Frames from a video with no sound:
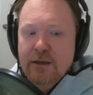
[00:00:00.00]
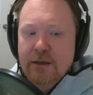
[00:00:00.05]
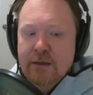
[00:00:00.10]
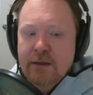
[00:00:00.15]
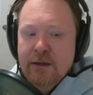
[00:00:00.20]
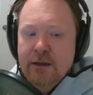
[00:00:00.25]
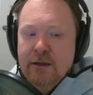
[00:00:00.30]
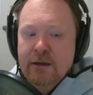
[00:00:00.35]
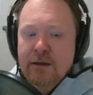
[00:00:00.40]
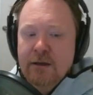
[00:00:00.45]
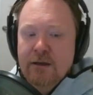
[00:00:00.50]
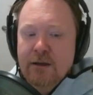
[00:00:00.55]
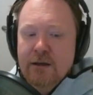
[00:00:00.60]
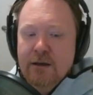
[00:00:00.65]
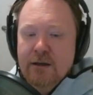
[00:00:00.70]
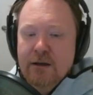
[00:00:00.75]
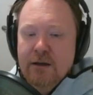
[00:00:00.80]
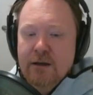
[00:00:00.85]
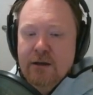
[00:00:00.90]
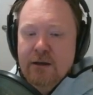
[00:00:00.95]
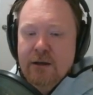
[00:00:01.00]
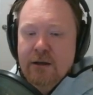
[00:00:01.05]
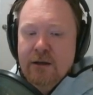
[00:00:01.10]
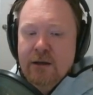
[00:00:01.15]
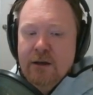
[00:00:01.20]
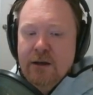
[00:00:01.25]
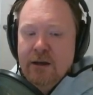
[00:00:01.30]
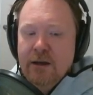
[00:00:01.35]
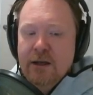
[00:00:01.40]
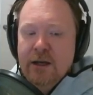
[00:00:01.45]
then
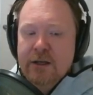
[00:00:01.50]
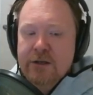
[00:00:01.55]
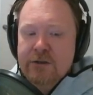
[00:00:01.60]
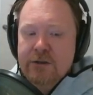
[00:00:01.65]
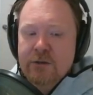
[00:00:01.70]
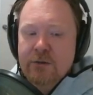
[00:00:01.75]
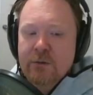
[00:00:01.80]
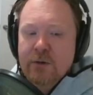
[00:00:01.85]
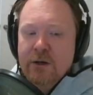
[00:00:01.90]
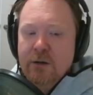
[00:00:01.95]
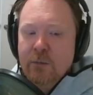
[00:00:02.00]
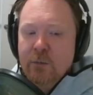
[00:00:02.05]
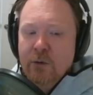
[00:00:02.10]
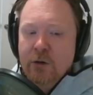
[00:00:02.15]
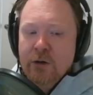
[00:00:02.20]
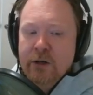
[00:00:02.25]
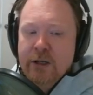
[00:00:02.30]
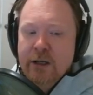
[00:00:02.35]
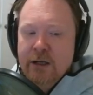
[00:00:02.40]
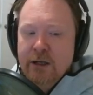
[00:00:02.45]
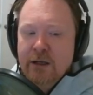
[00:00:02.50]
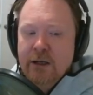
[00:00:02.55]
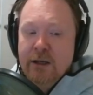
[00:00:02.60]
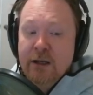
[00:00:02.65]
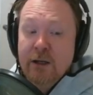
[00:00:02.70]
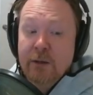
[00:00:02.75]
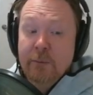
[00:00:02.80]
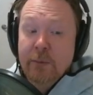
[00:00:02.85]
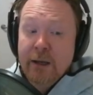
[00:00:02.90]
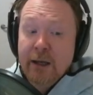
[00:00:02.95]
as you are working and
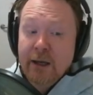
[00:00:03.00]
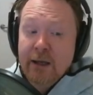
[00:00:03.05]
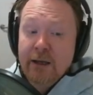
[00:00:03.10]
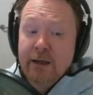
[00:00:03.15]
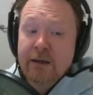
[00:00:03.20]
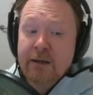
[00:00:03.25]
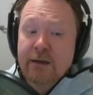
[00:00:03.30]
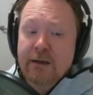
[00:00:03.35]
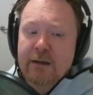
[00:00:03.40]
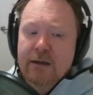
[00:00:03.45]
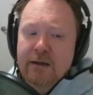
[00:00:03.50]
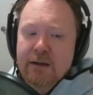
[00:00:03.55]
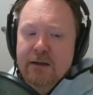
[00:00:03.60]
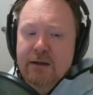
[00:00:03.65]
getting paid,